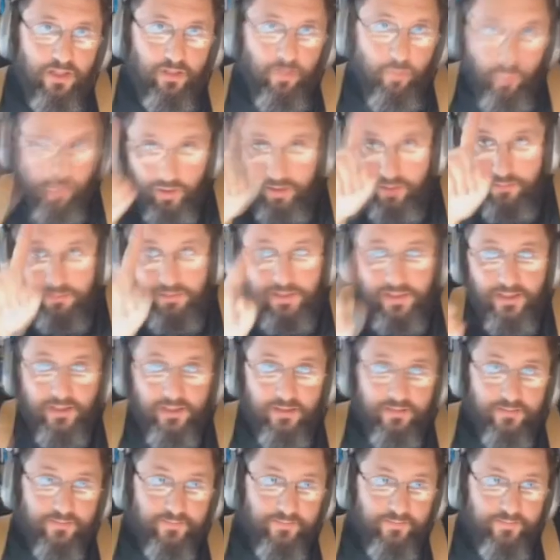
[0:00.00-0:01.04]
and one
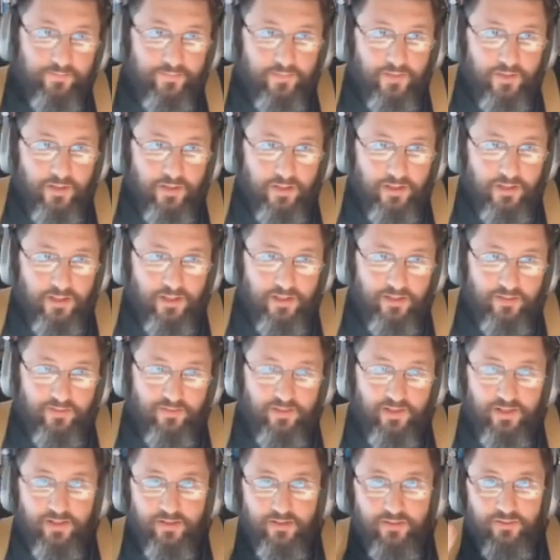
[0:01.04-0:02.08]
being. All right, God the
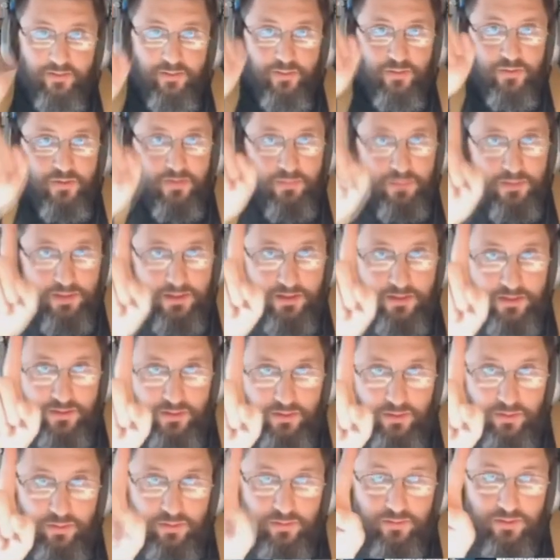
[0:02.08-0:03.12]
Father, of course, being the
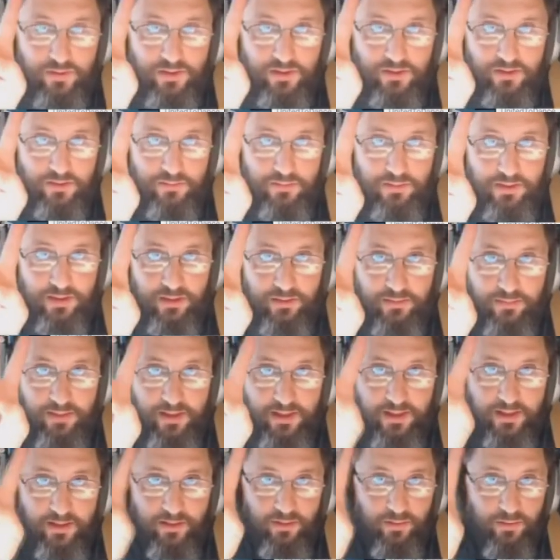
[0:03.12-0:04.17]
soul, Jesus being the
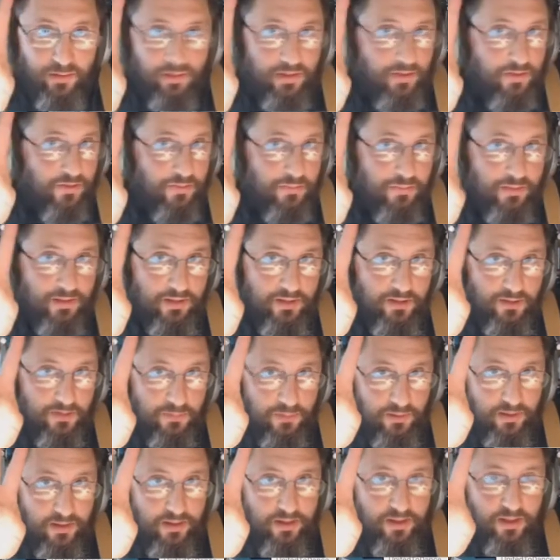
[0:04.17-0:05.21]
body, Holy Ghost being the
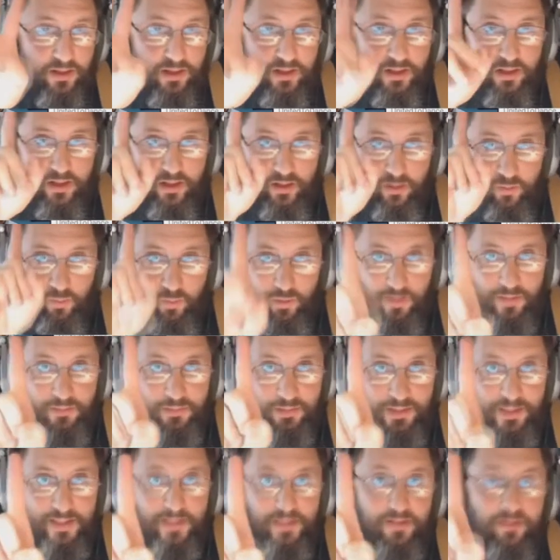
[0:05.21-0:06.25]
spirit,
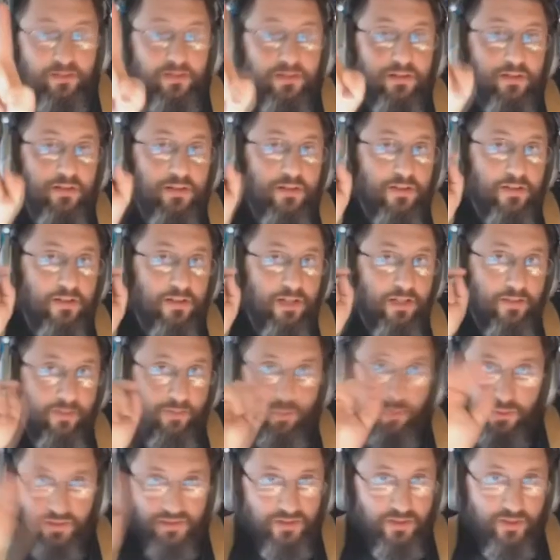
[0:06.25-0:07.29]
one being.
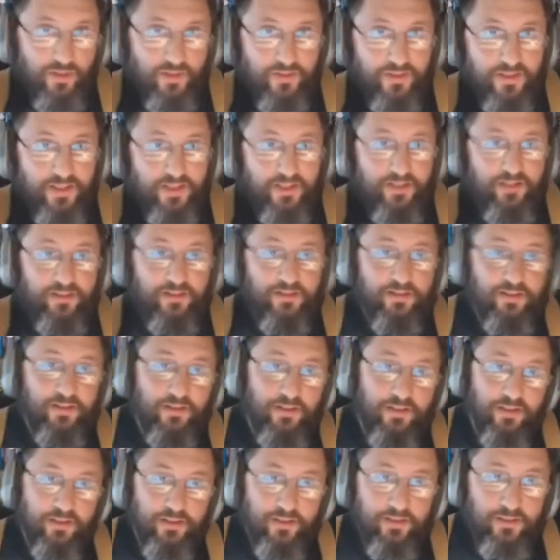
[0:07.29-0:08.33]
I've always taught that.
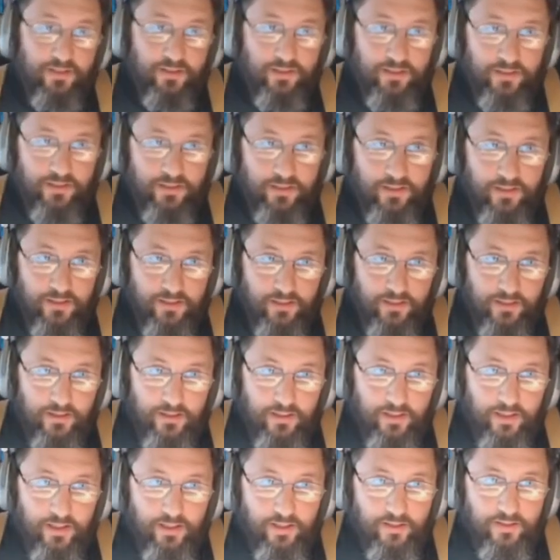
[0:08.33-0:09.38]

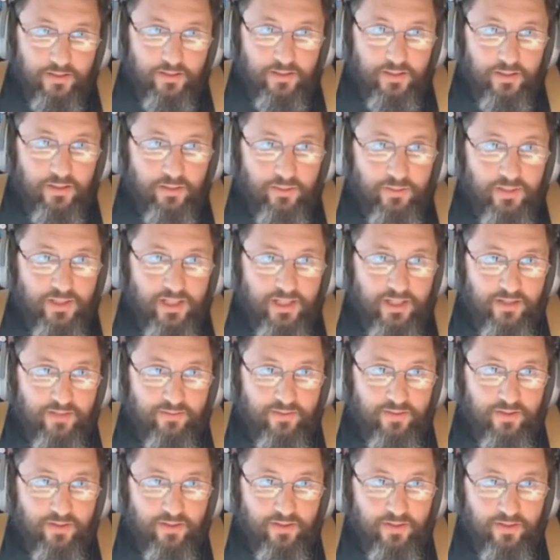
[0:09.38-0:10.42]
Uh, here we
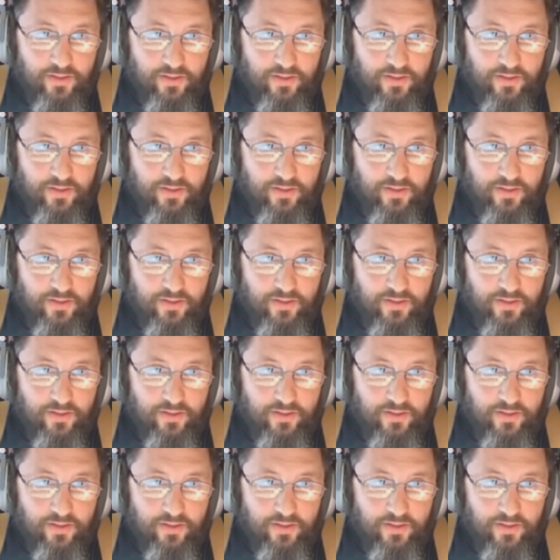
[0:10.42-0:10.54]
have